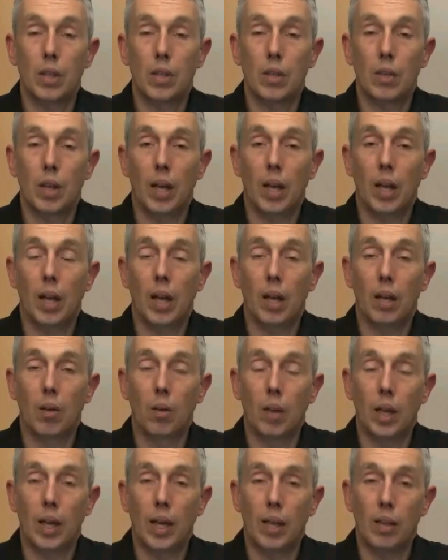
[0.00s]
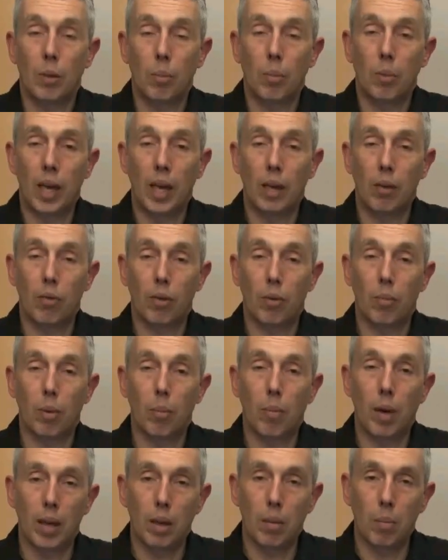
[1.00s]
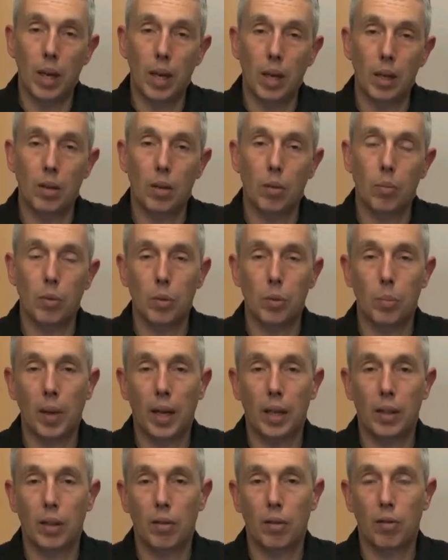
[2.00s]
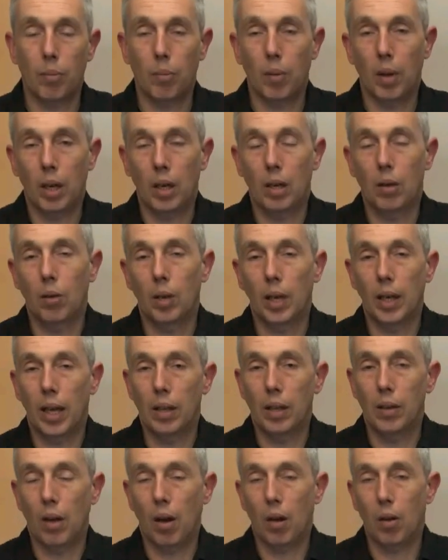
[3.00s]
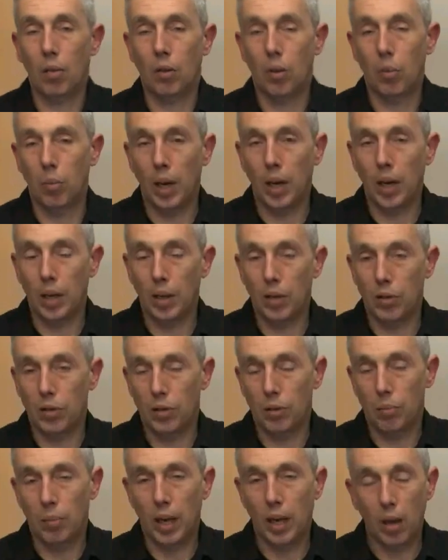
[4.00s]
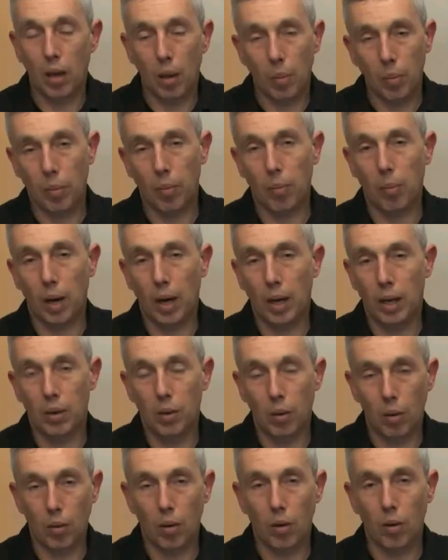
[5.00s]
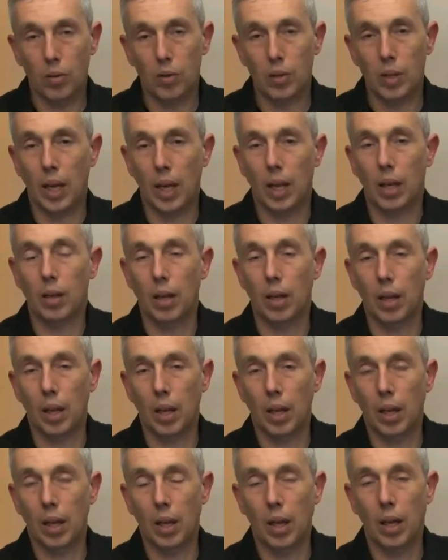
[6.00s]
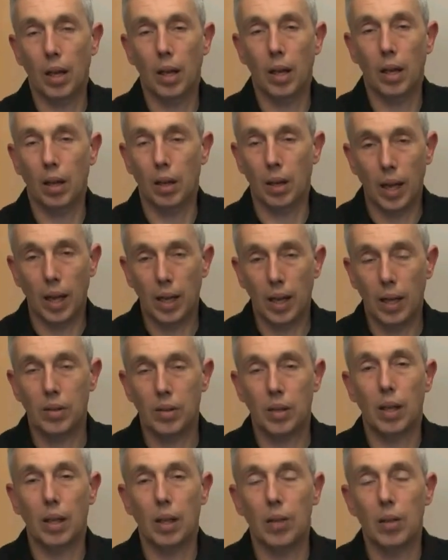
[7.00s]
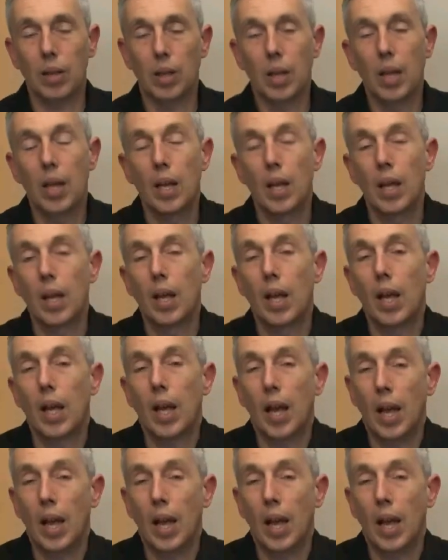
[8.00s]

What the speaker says: which is looking at the brain from a biomedical perspective, looking at how the brain is made up by neurons and glia cells,